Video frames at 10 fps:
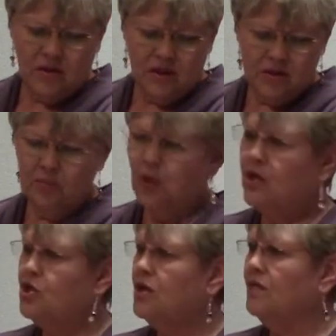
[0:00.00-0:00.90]

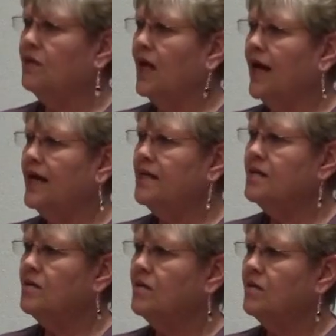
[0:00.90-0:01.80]
expression of
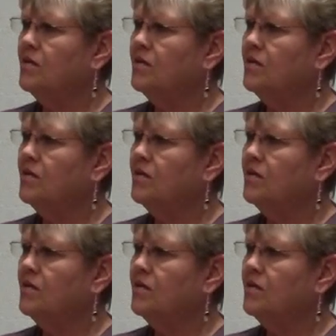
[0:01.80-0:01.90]
light?